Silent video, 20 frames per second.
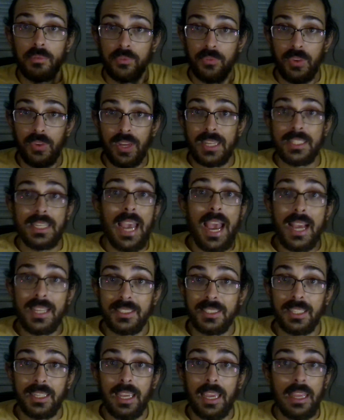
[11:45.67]

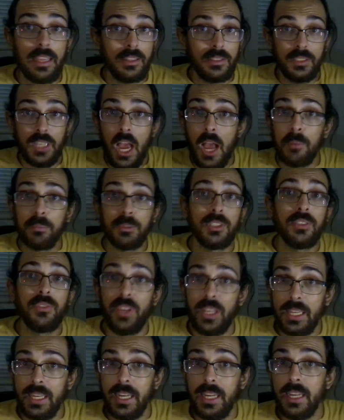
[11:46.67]
fantastic tom
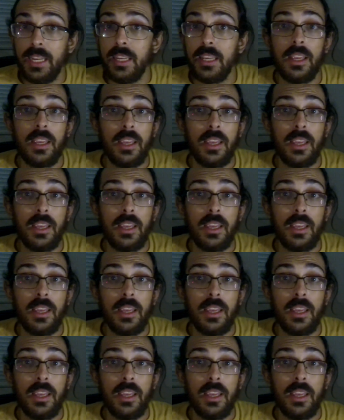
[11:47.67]
savini